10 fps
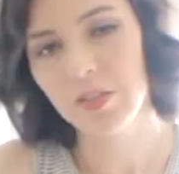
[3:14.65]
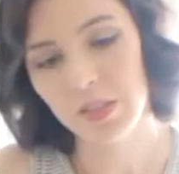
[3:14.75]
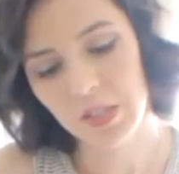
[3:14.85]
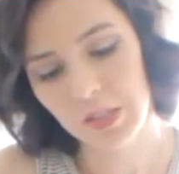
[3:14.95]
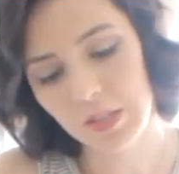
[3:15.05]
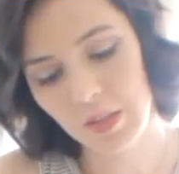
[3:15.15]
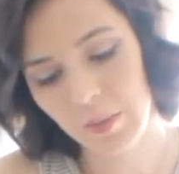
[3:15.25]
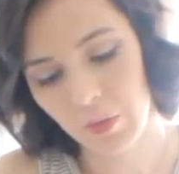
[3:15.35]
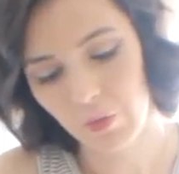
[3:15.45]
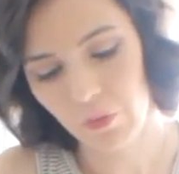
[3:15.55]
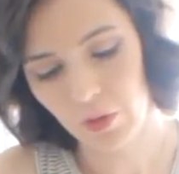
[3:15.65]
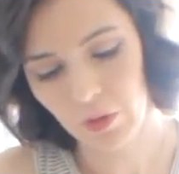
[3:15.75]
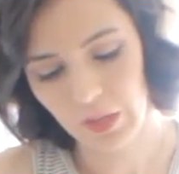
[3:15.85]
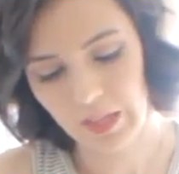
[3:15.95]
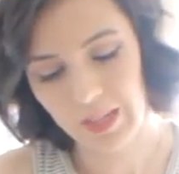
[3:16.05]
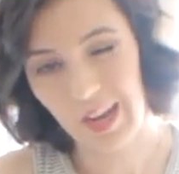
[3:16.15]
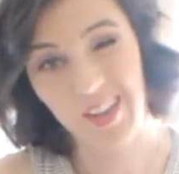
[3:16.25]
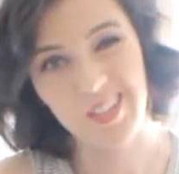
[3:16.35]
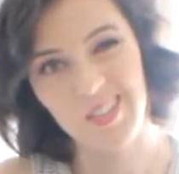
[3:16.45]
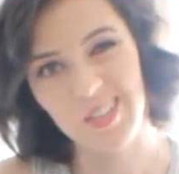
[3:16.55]
So it's a disclaimer for like
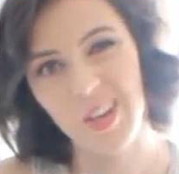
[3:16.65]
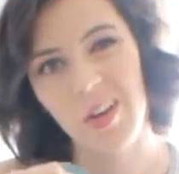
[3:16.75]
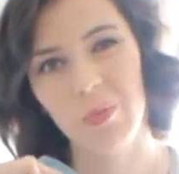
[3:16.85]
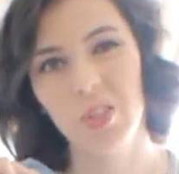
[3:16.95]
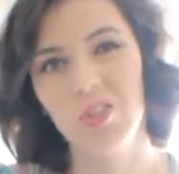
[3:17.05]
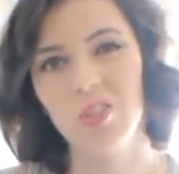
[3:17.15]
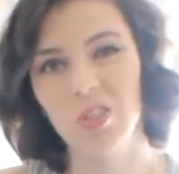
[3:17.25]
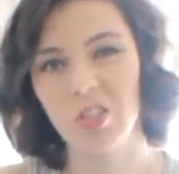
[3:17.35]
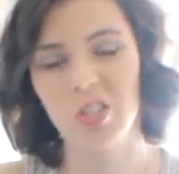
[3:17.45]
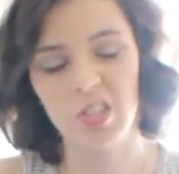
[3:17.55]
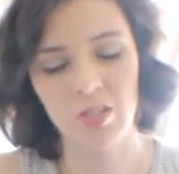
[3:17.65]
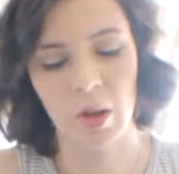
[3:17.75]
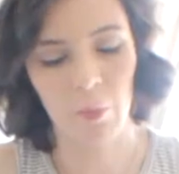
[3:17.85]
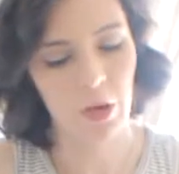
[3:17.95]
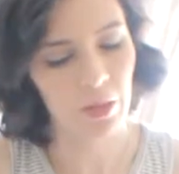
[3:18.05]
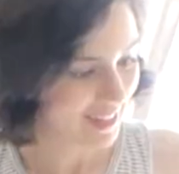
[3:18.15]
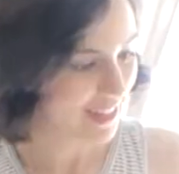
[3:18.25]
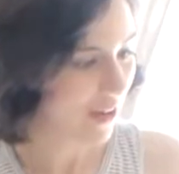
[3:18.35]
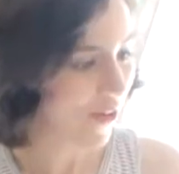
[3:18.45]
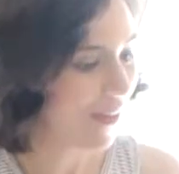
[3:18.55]
dyes and stuff, which usually jeans come with.
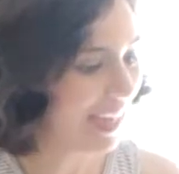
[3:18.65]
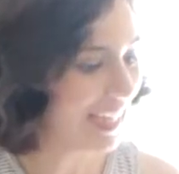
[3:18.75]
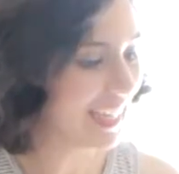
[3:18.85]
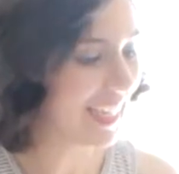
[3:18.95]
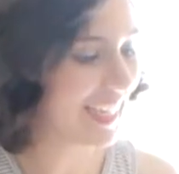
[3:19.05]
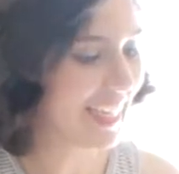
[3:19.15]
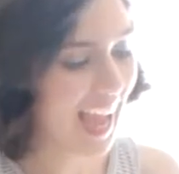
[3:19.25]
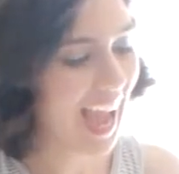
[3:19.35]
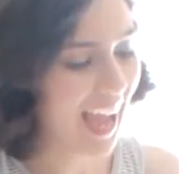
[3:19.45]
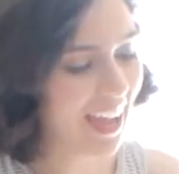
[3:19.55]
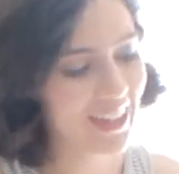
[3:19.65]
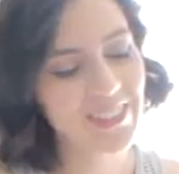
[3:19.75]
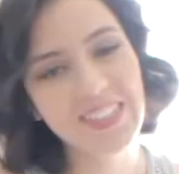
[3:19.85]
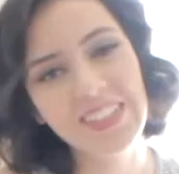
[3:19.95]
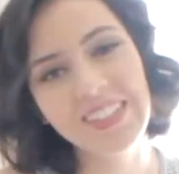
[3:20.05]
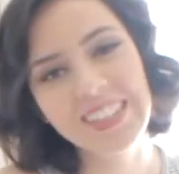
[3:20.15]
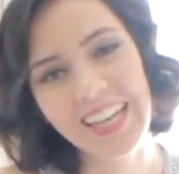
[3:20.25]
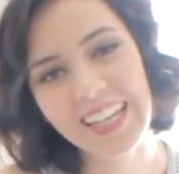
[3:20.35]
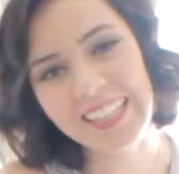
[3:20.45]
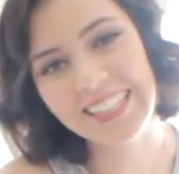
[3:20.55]
So I am so
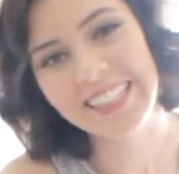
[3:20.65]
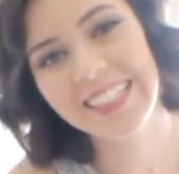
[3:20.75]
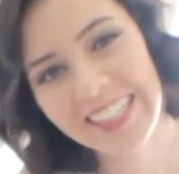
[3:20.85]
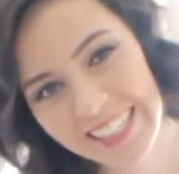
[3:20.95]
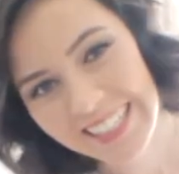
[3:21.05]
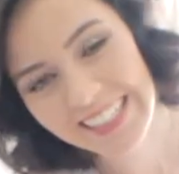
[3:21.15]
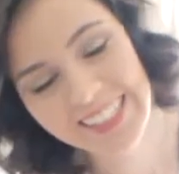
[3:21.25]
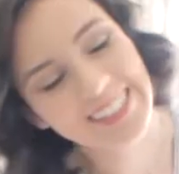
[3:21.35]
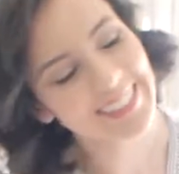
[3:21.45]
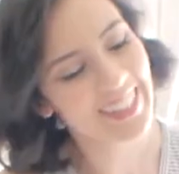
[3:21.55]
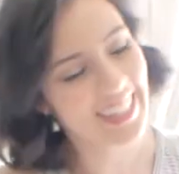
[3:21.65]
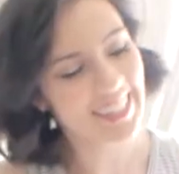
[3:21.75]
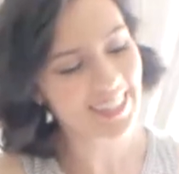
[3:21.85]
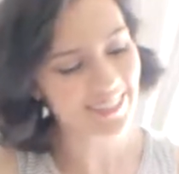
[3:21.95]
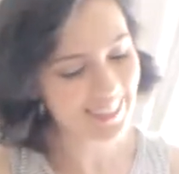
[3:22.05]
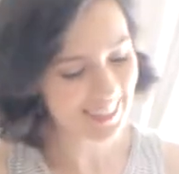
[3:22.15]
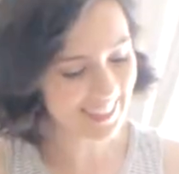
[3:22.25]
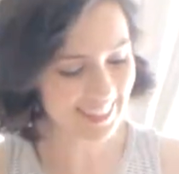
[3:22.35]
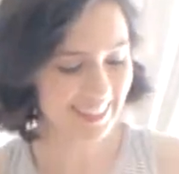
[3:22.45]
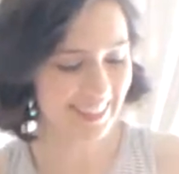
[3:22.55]
excited to try these on, you guys. Oh
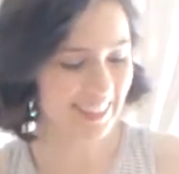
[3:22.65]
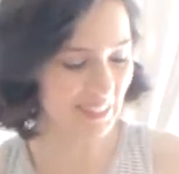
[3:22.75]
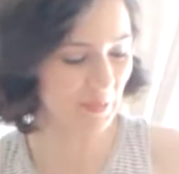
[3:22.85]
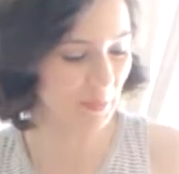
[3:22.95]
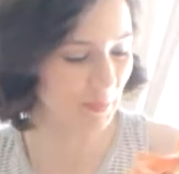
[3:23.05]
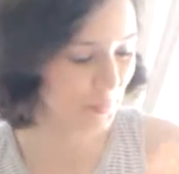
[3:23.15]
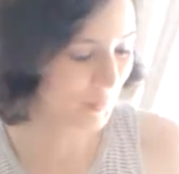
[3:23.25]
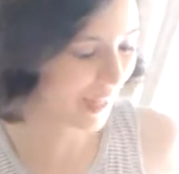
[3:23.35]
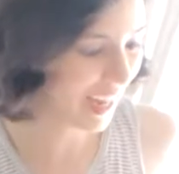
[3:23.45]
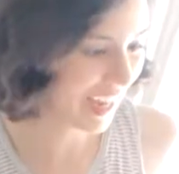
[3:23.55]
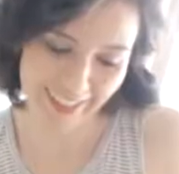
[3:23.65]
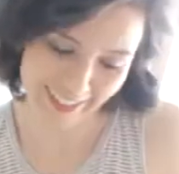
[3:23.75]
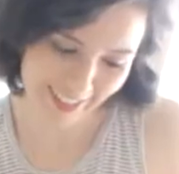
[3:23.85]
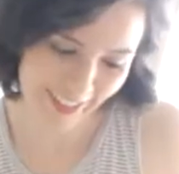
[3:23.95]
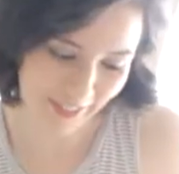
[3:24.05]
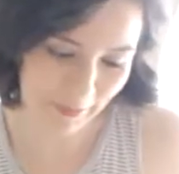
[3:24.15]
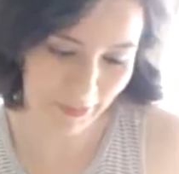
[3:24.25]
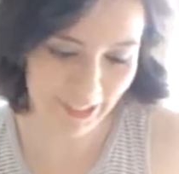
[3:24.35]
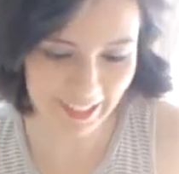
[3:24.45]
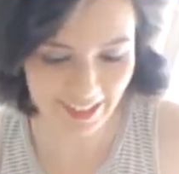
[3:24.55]
my god, they're so bright. That's so
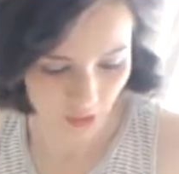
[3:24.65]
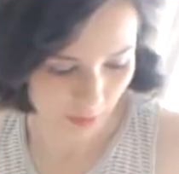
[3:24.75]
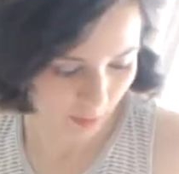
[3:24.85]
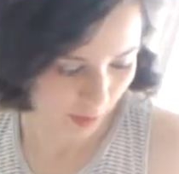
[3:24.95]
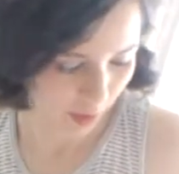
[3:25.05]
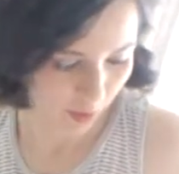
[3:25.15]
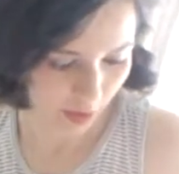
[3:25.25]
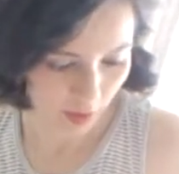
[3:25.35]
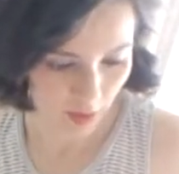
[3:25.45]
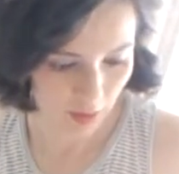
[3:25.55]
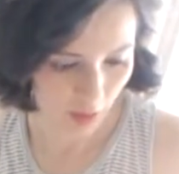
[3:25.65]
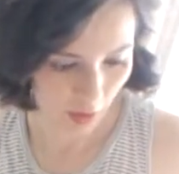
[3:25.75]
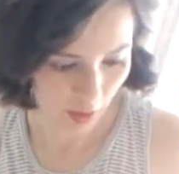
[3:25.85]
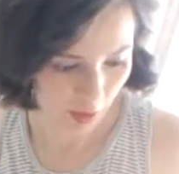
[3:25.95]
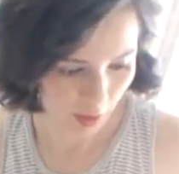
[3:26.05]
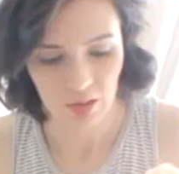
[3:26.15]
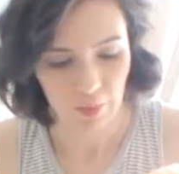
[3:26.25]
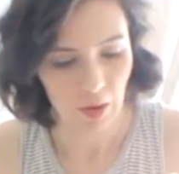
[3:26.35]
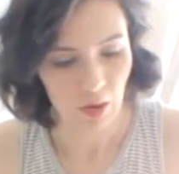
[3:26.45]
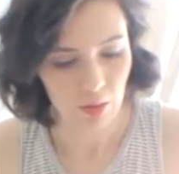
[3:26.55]
important. So I'm gonna go ahead and
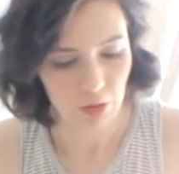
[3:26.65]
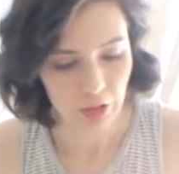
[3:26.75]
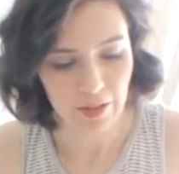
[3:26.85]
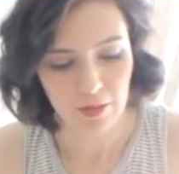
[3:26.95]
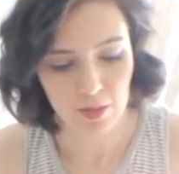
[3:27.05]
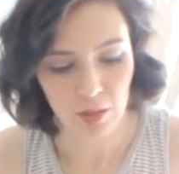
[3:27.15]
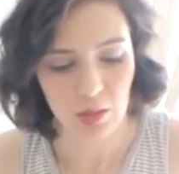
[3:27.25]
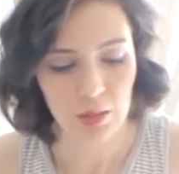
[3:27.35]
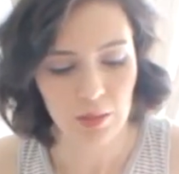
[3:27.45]
skip out and try these on.